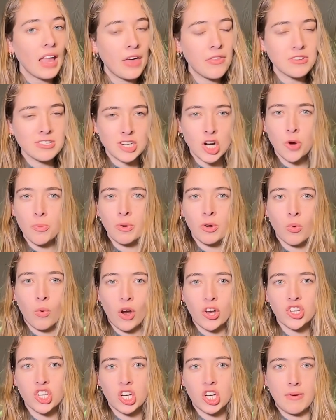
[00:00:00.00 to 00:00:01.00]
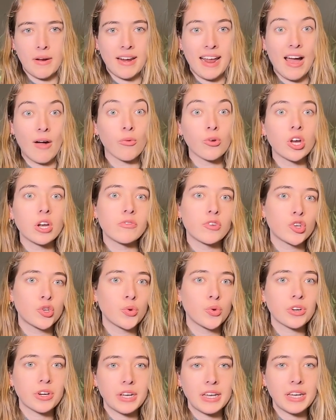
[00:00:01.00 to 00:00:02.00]
And there's an open question around how good of a
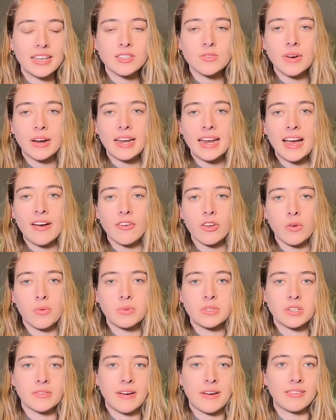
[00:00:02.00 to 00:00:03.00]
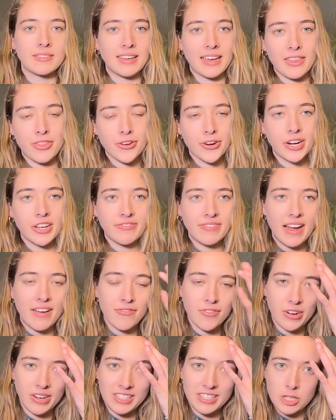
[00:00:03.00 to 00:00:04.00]
shooter he is right now. He was around like
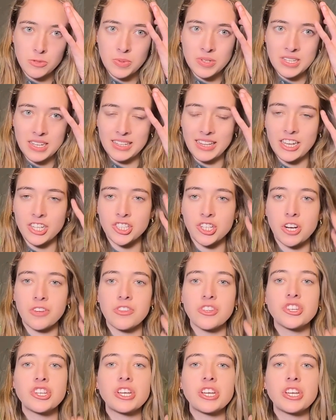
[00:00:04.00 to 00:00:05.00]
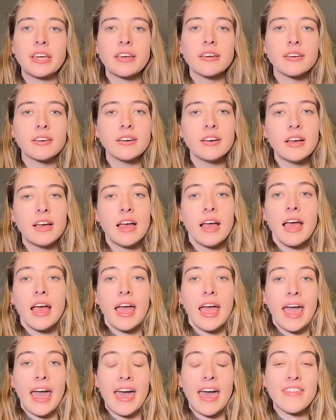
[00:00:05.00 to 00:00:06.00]
35-36% last year in the G League.
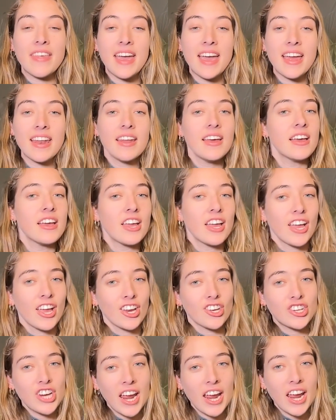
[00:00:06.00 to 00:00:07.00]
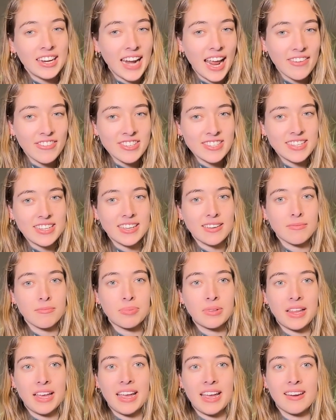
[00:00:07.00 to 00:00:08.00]
And then JD
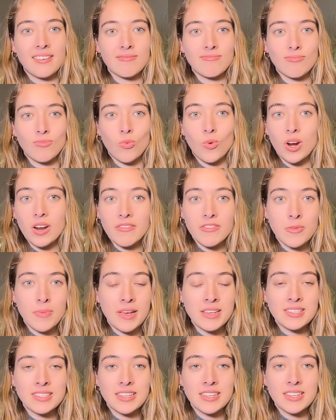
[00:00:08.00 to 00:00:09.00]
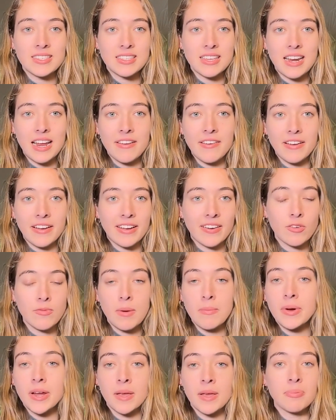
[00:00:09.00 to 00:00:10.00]
Davison played one of the best stints that I can
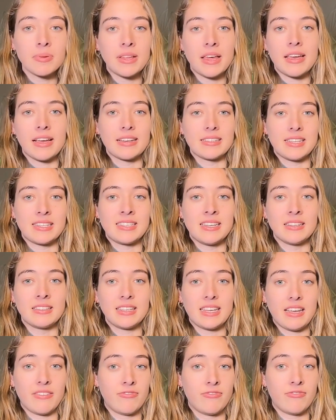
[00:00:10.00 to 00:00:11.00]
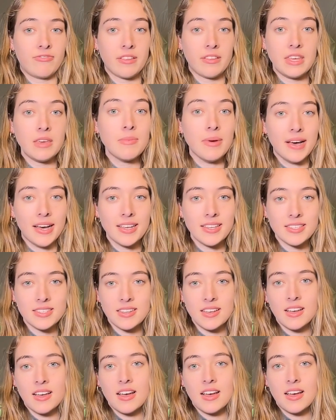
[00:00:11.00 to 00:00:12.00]
remember him playing as a Celtic, if not the
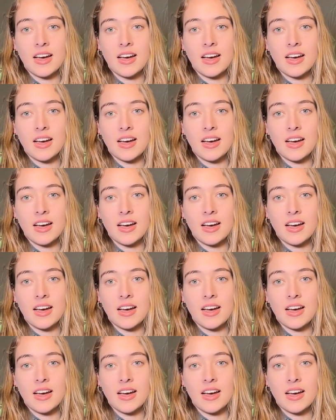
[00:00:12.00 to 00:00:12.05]
best.